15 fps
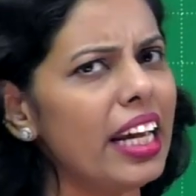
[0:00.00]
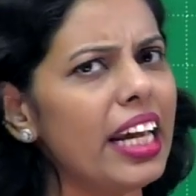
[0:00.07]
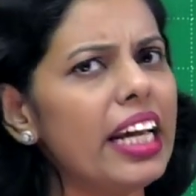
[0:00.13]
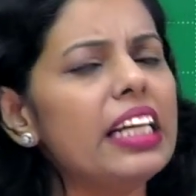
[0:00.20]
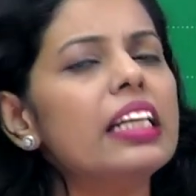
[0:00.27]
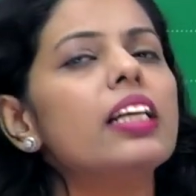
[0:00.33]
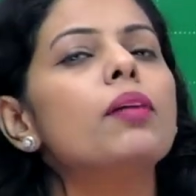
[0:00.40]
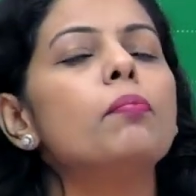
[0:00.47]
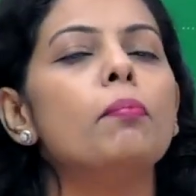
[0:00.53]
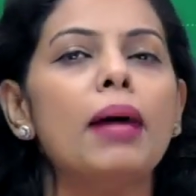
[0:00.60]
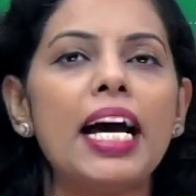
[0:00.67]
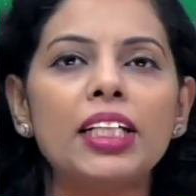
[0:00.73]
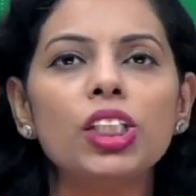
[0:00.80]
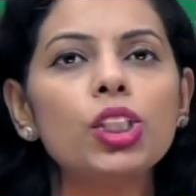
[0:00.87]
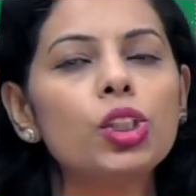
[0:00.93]
In
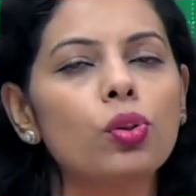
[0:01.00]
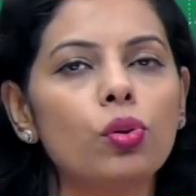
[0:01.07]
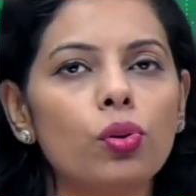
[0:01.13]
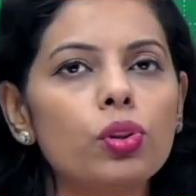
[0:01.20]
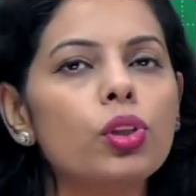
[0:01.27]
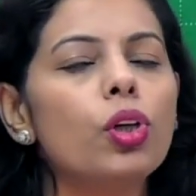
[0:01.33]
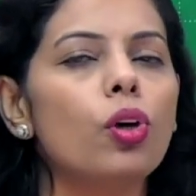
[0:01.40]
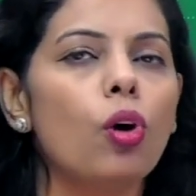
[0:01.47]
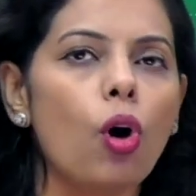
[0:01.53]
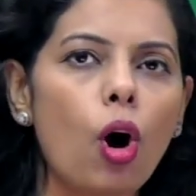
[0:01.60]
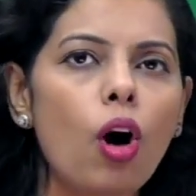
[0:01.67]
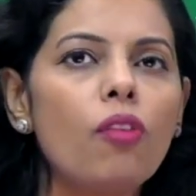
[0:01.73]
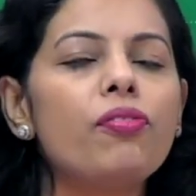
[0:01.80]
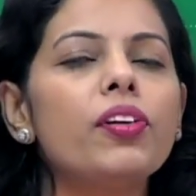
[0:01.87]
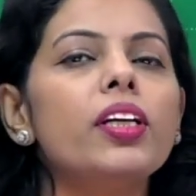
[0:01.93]
magic shows,
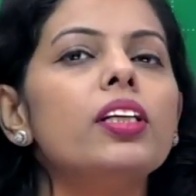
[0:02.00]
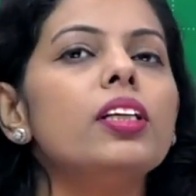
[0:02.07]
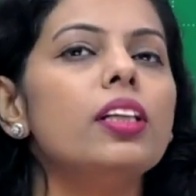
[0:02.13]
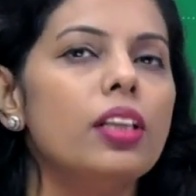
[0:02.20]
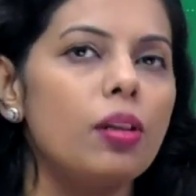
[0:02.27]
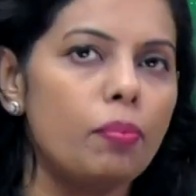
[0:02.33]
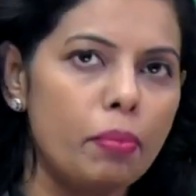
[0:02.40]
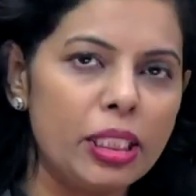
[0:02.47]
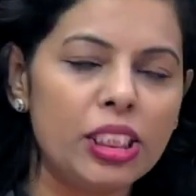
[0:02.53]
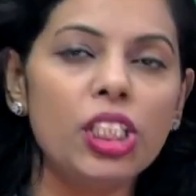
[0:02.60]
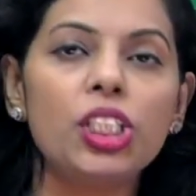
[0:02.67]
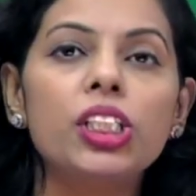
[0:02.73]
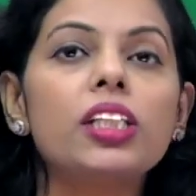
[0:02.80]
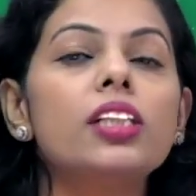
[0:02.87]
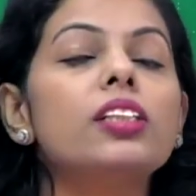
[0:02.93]
often
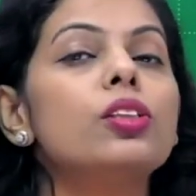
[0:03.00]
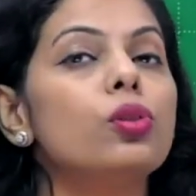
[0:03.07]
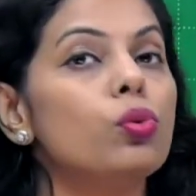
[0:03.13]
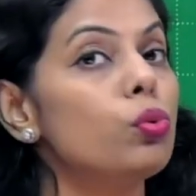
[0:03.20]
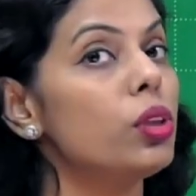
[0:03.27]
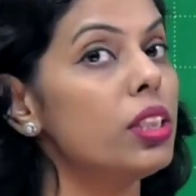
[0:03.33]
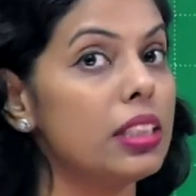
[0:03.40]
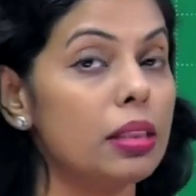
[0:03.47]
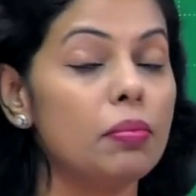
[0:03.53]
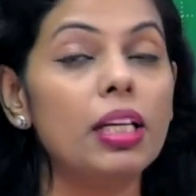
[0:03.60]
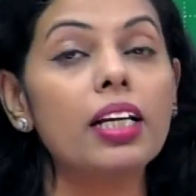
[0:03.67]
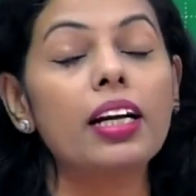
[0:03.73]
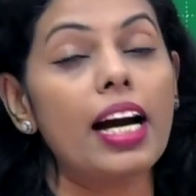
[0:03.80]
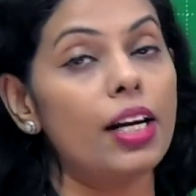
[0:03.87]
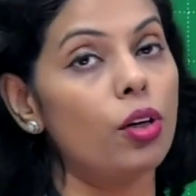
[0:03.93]
magicians do the
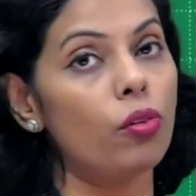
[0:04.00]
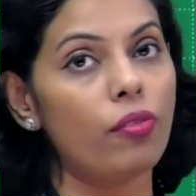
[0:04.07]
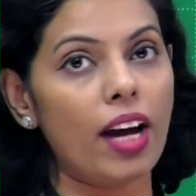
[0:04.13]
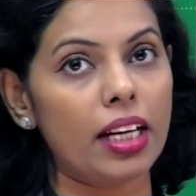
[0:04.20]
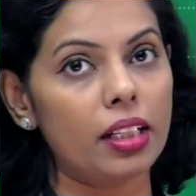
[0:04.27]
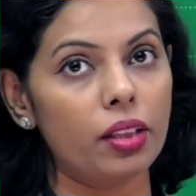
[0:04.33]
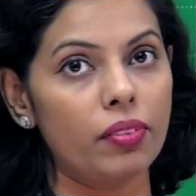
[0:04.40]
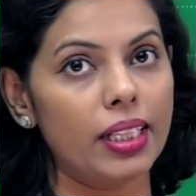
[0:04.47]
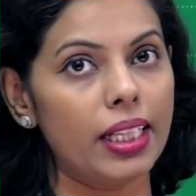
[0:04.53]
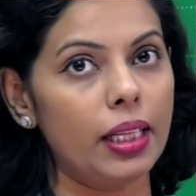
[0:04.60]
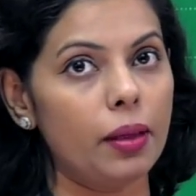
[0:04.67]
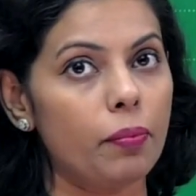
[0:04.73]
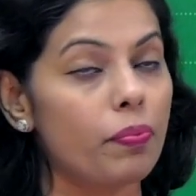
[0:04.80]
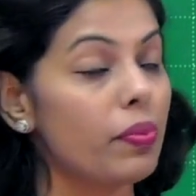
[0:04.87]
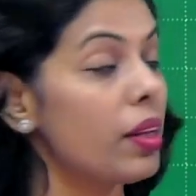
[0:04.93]
similar kind of activity.